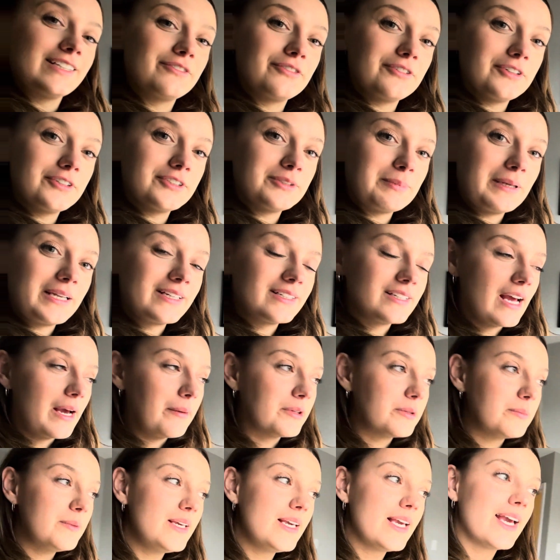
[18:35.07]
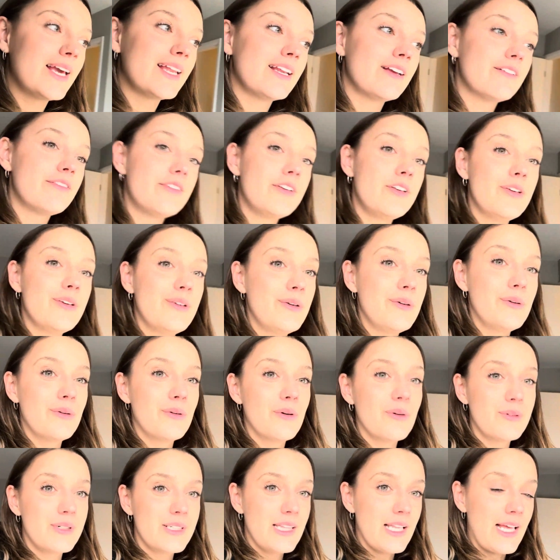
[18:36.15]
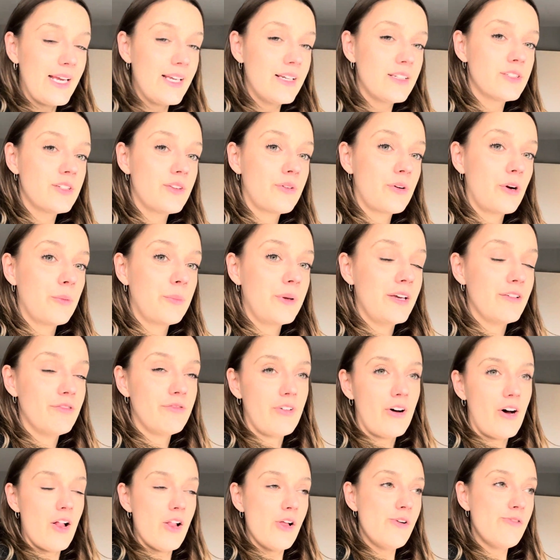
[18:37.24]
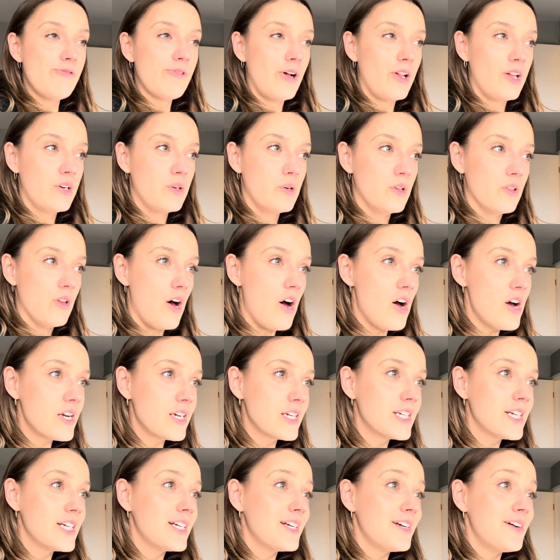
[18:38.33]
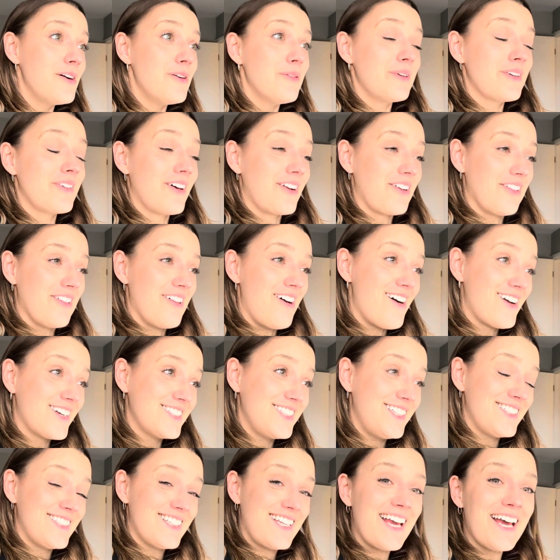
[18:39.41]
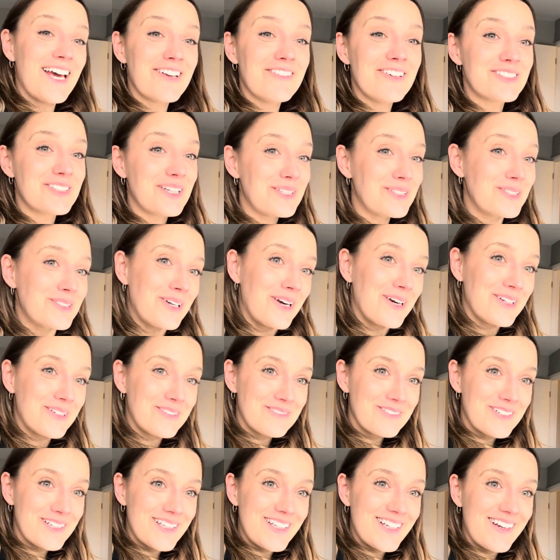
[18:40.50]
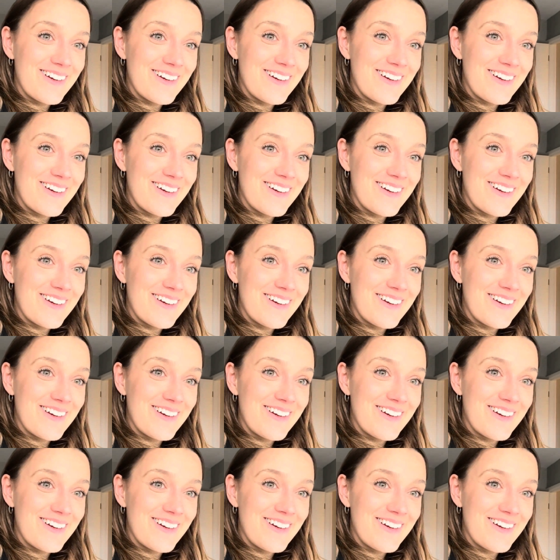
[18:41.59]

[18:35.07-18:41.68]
for spending time with me. And if you would like, throw me a follow along. We've got a long season ahead of us. I started really